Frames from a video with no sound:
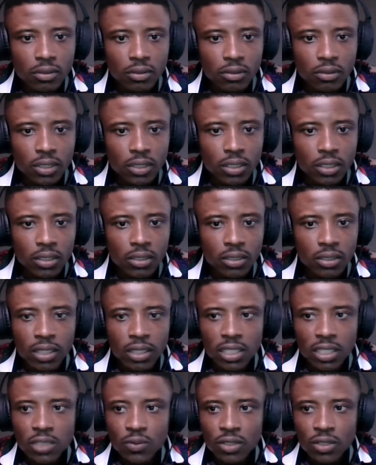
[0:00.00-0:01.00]
okay, the
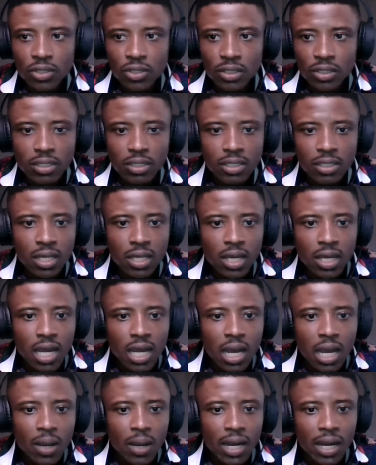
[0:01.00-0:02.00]
next question is
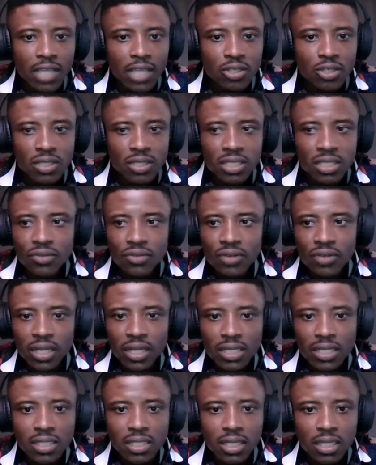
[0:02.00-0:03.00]
how can I succeed in real
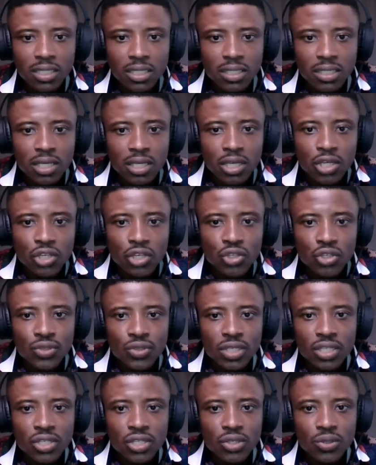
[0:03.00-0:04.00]
estate
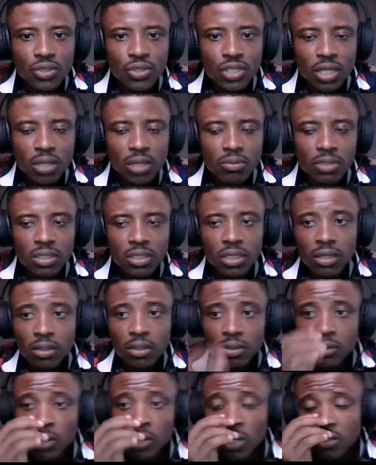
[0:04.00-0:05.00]
using social media?
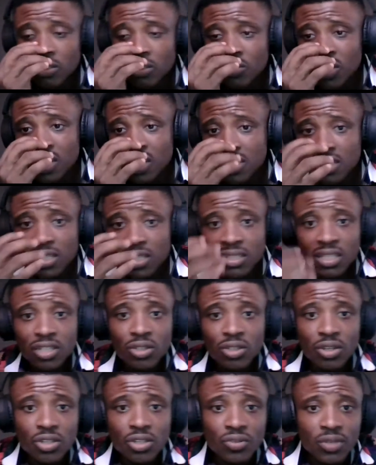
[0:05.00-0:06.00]
Well, the real estate
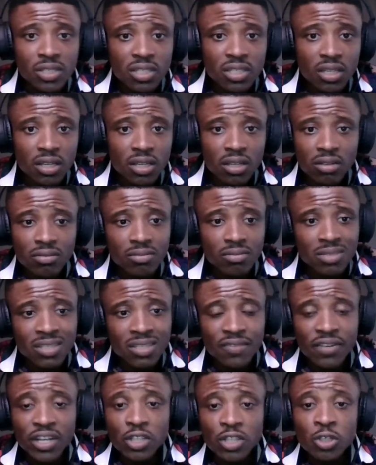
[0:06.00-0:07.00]
industry is a, is
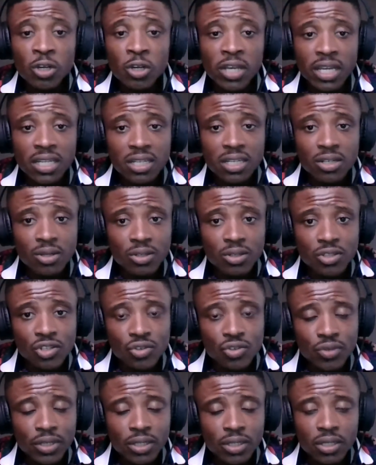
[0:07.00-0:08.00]
a very dogged
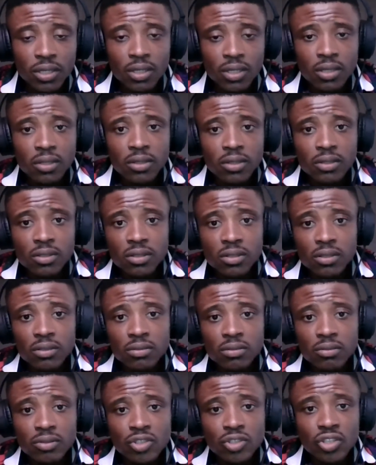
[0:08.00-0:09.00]
industry.
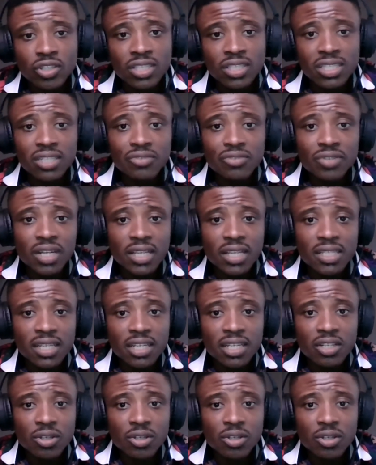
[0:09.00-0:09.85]
Succeeding in real estate